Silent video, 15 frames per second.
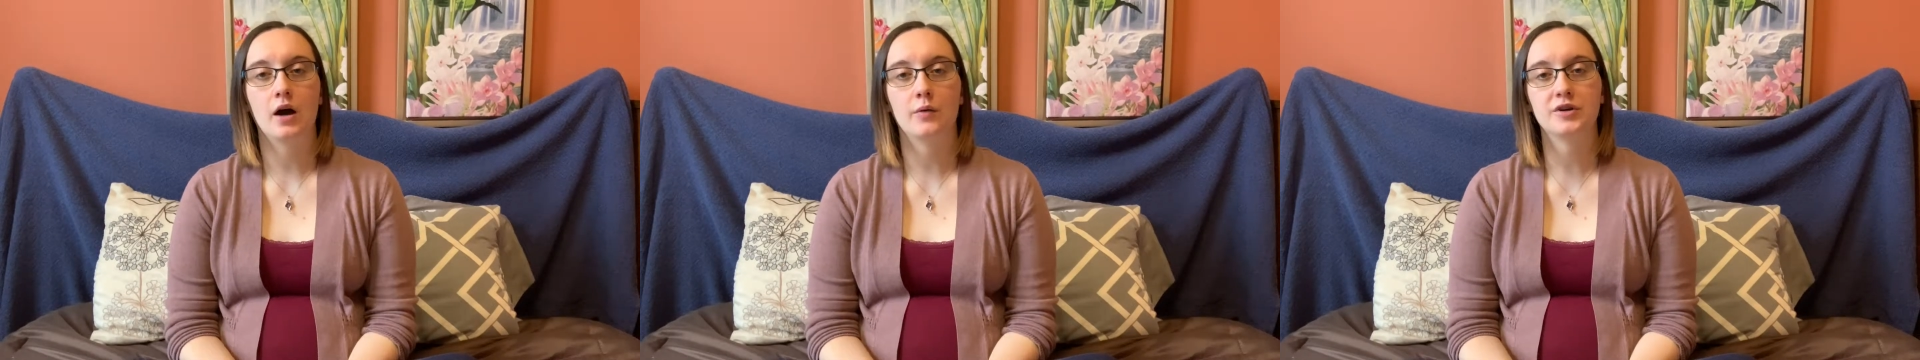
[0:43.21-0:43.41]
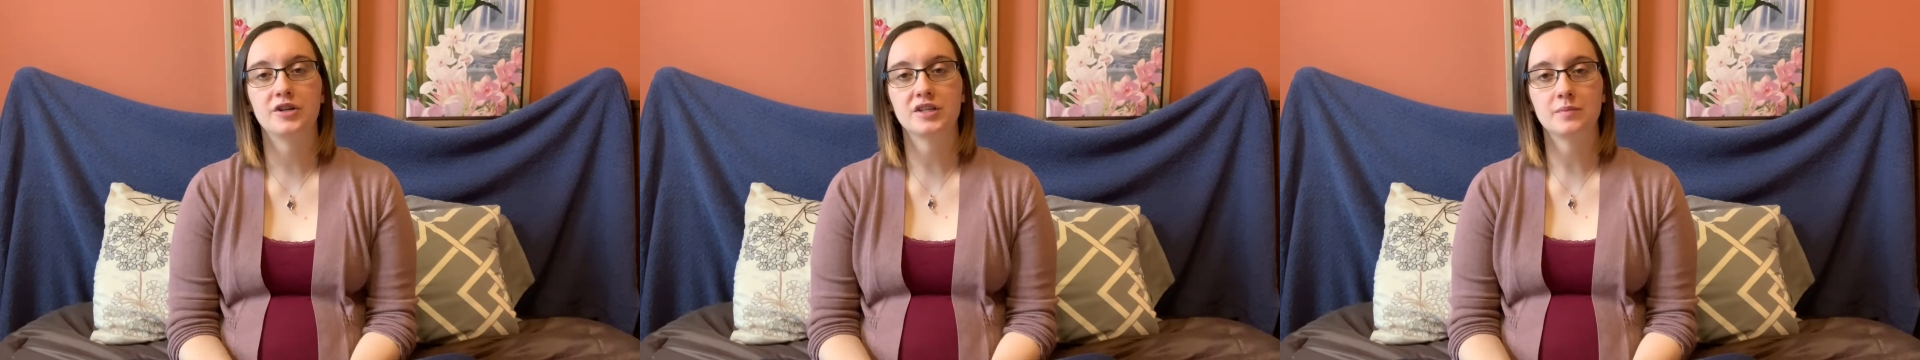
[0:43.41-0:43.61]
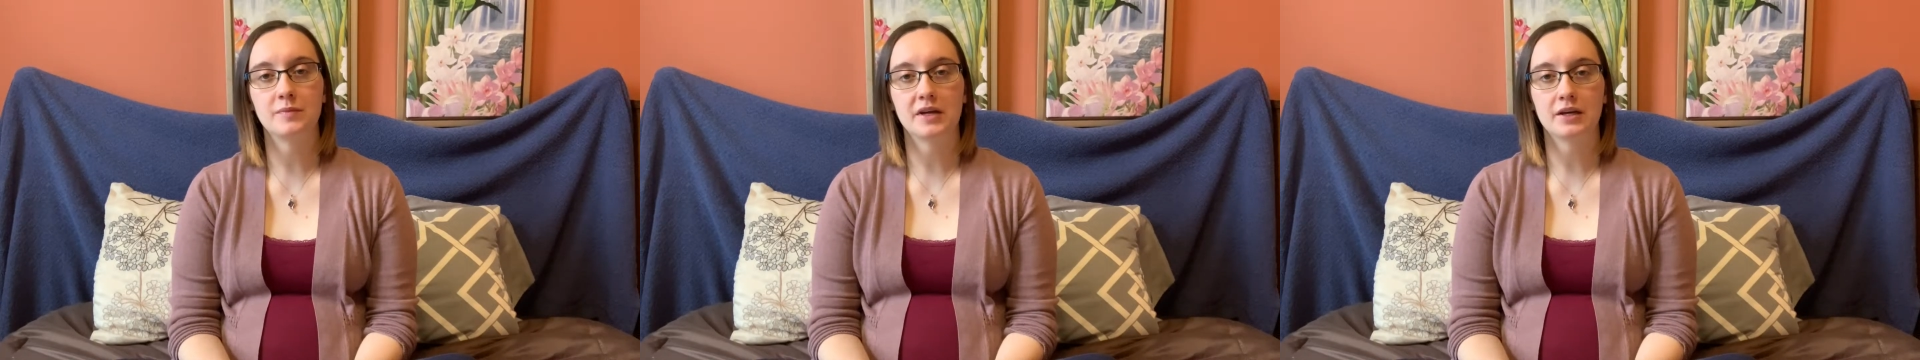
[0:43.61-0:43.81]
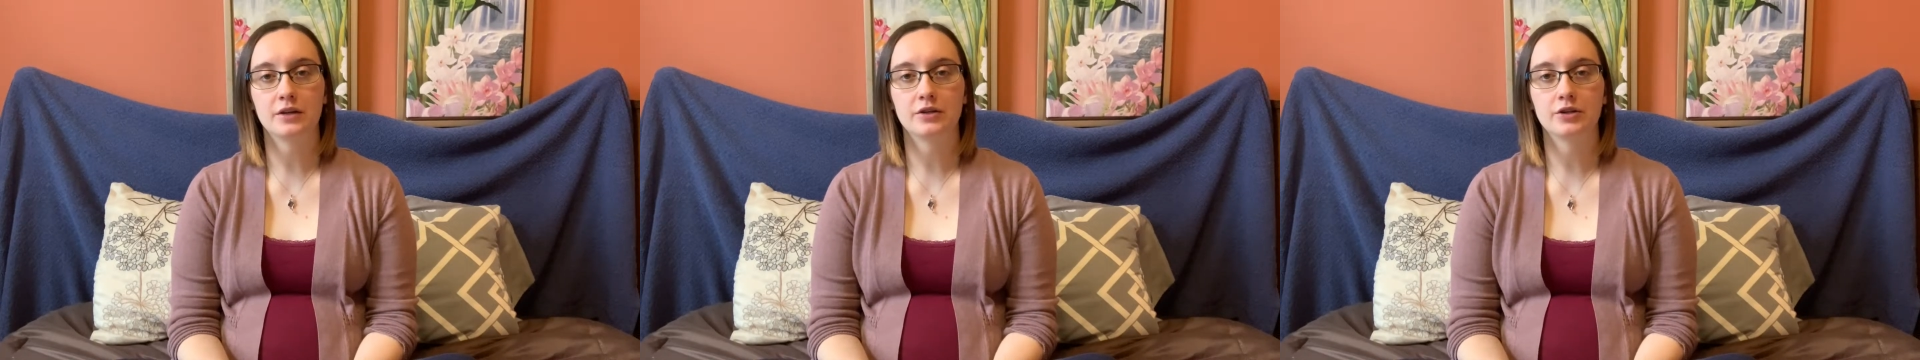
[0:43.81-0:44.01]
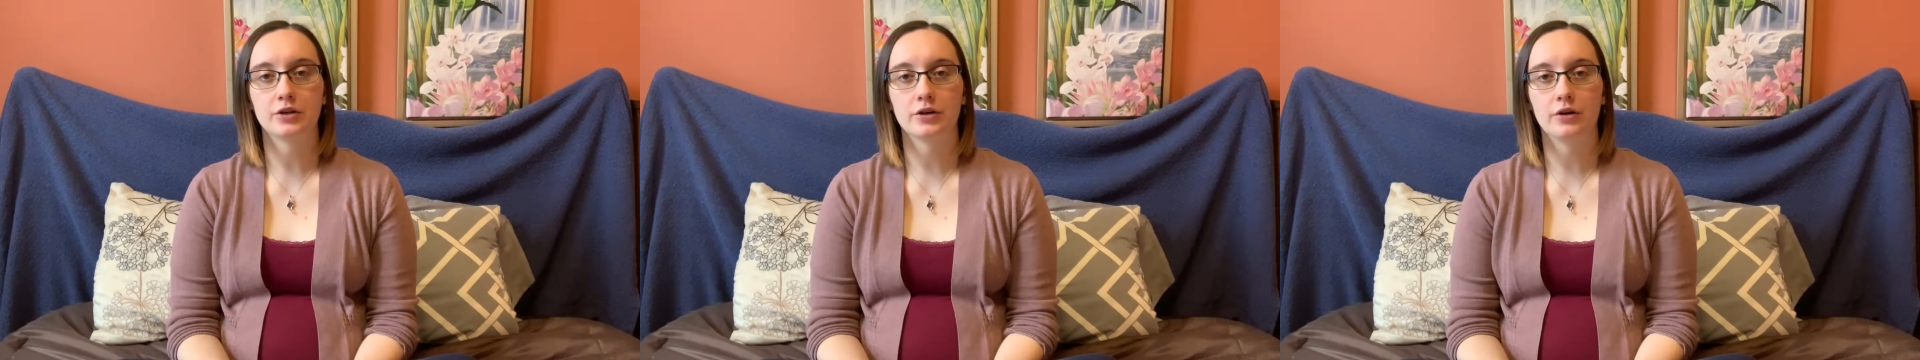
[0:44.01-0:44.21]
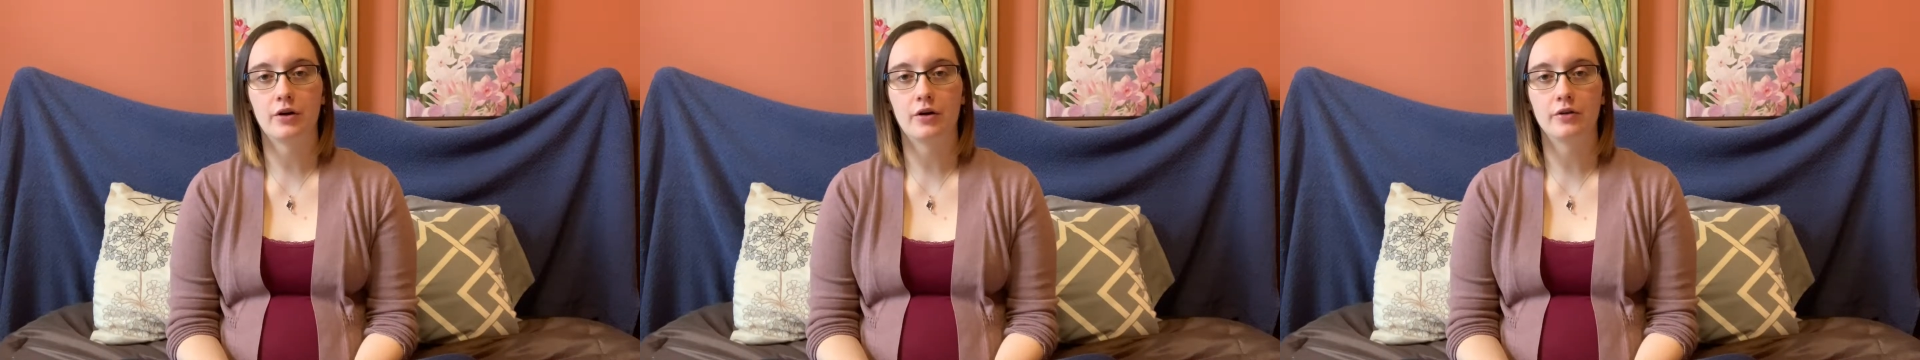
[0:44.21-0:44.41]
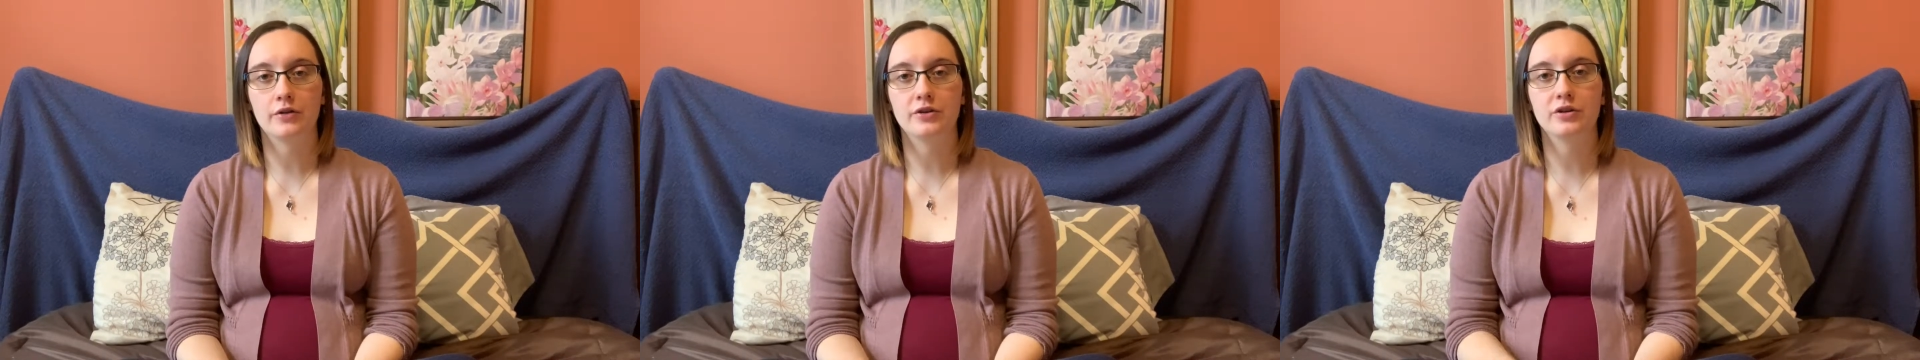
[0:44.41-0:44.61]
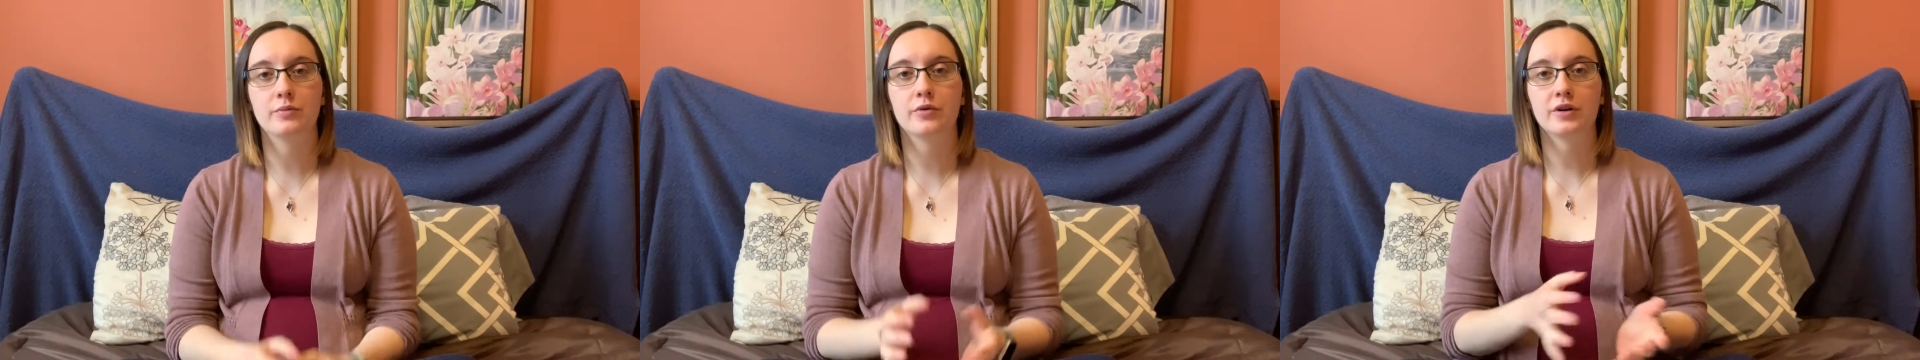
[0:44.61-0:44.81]
which is making sure all the
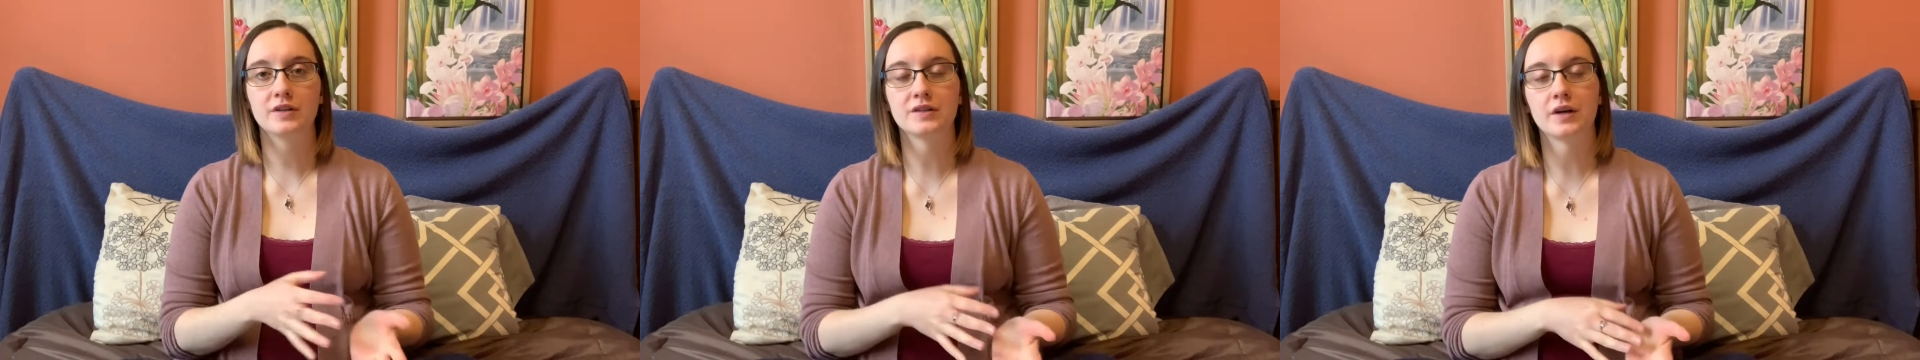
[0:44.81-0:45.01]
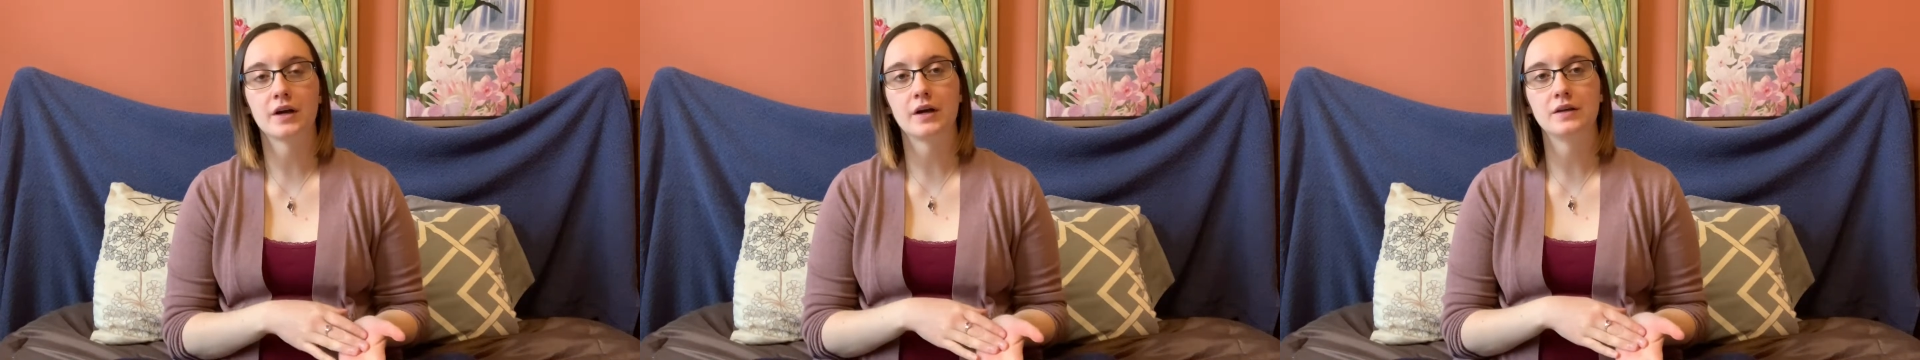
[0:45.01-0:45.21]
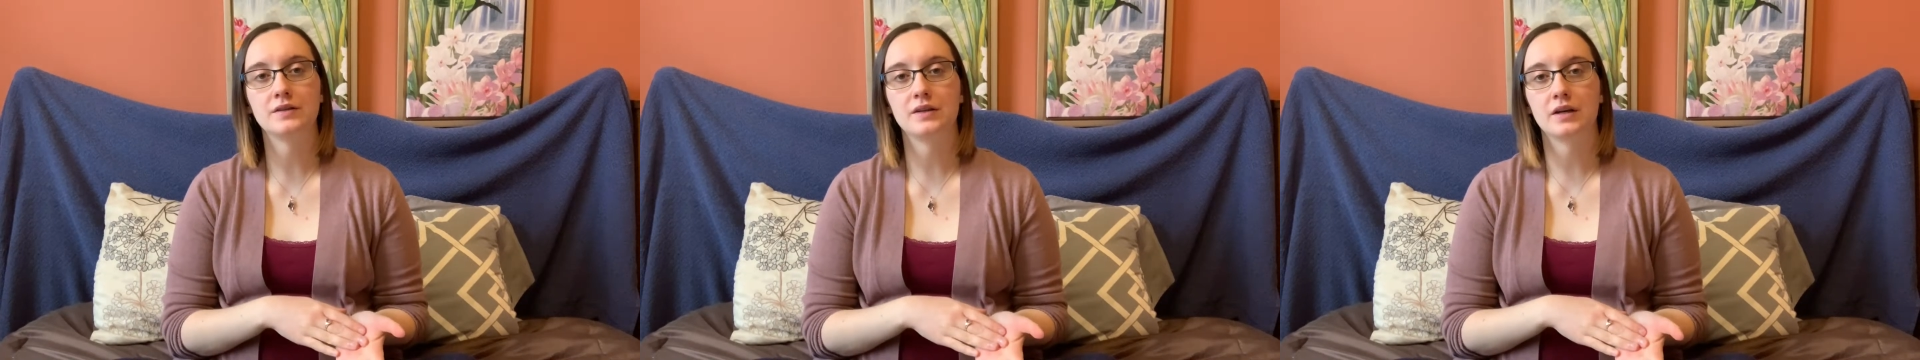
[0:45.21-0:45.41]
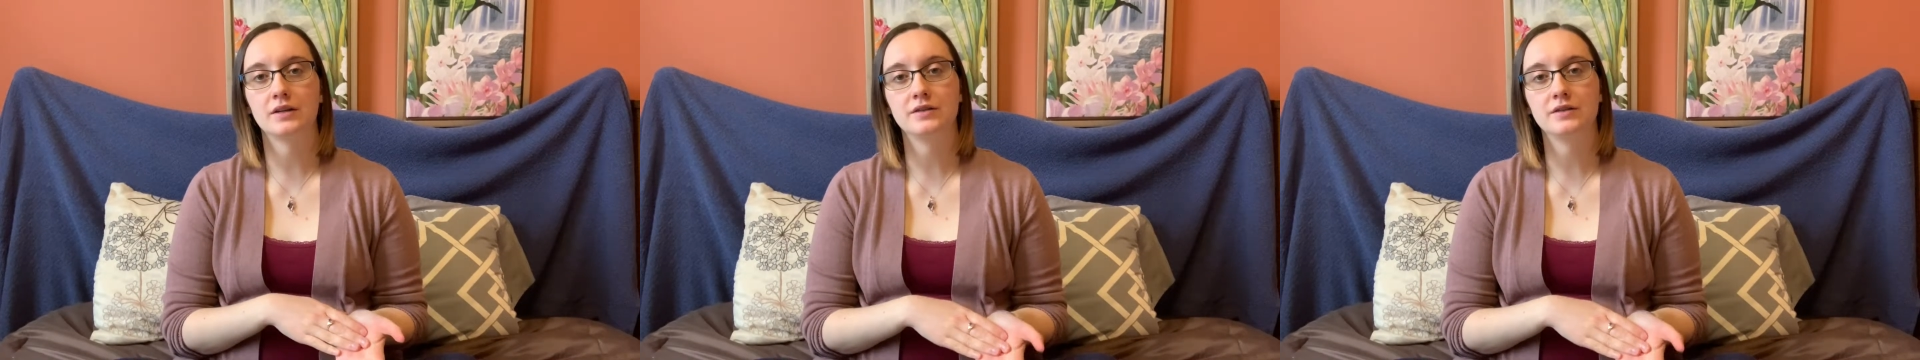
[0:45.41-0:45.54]
newborn size and